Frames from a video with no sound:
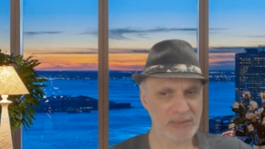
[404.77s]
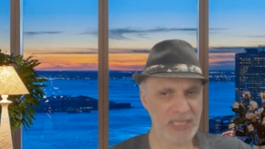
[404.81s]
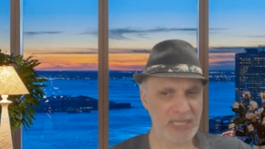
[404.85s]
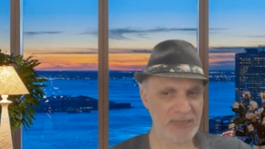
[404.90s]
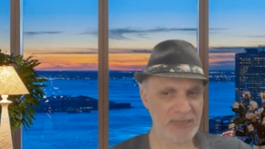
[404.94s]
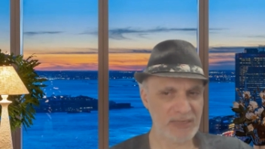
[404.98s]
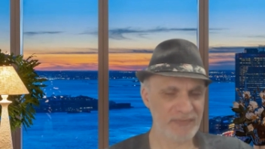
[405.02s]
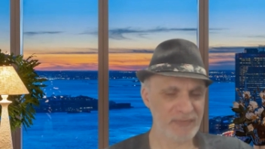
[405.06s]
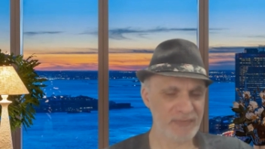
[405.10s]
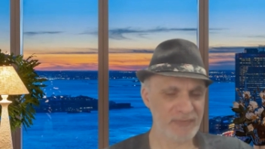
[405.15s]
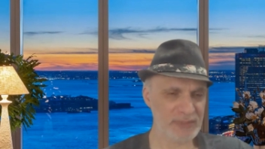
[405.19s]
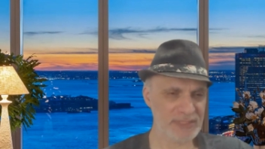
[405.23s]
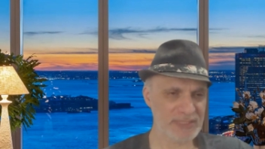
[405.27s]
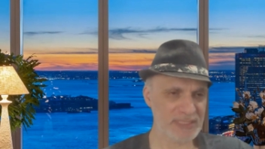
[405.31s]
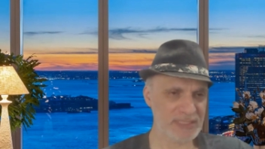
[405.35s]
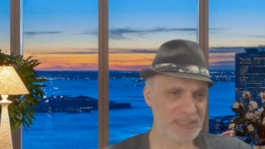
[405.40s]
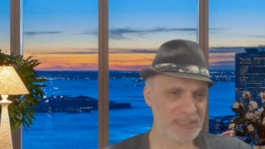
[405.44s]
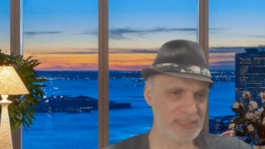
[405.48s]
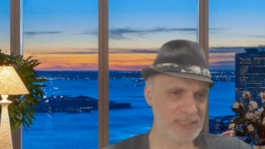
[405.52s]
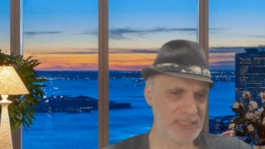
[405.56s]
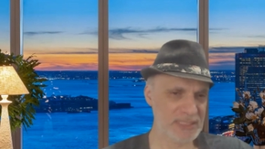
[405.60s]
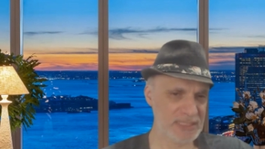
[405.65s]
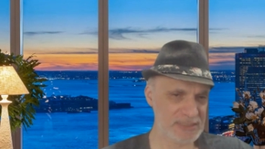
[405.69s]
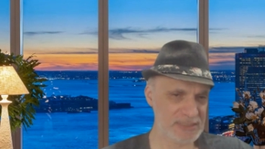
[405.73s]
And of course,
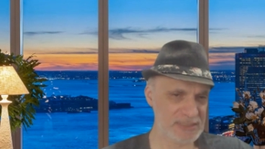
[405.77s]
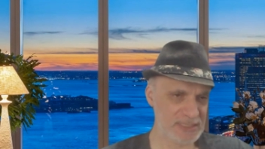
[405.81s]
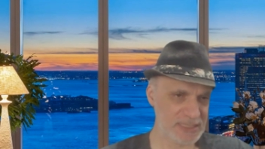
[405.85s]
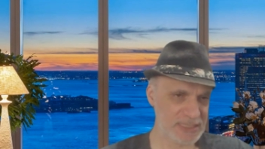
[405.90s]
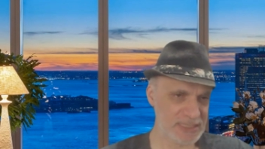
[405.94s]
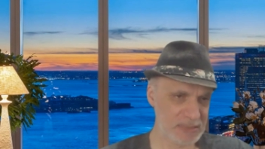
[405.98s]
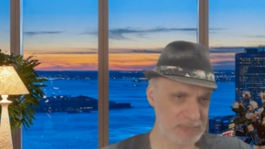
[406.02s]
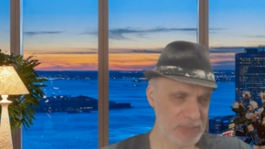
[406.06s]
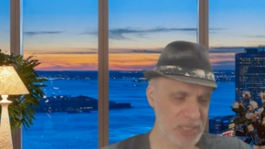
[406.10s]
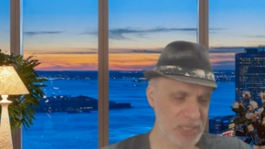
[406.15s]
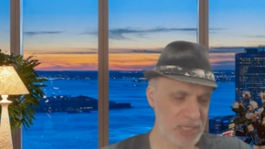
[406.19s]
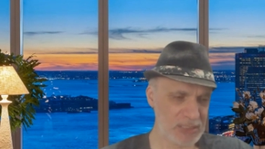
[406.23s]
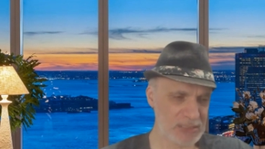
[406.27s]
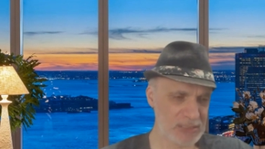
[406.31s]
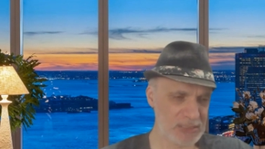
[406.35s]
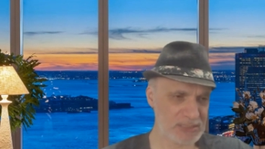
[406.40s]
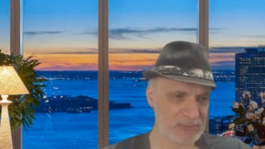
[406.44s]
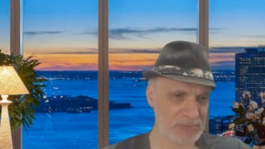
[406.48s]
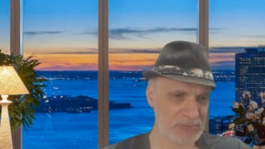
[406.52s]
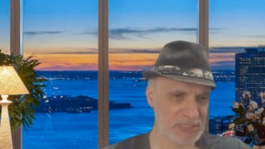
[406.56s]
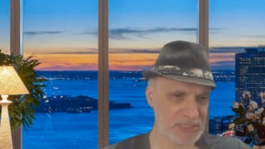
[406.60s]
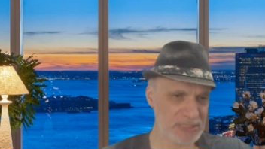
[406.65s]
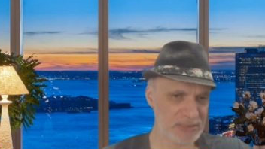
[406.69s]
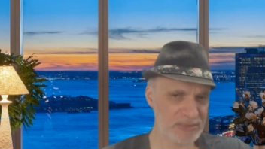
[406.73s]
then that the same
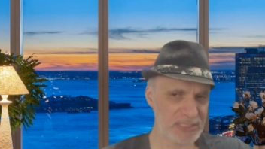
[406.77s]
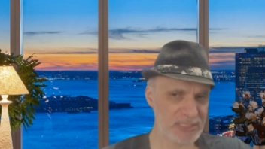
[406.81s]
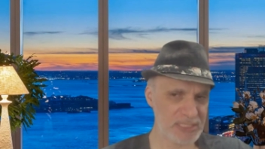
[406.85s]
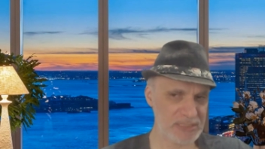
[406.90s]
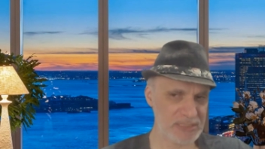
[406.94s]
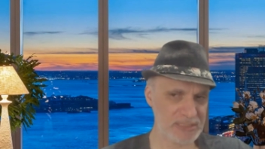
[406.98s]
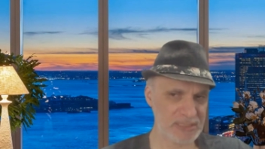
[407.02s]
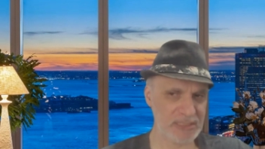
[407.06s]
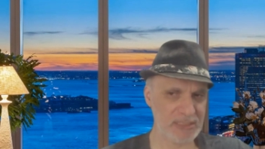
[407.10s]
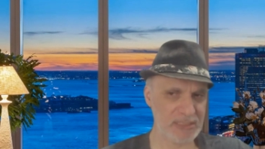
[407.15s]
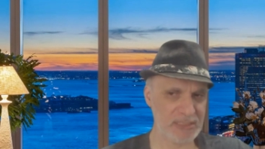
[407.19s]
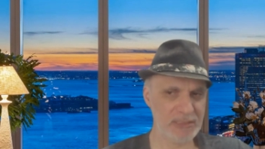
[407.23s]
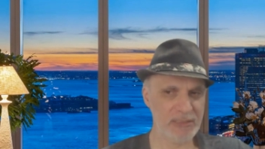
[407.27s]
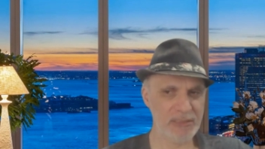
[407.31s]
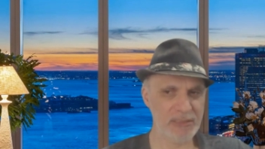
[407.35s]
nuts means crazy.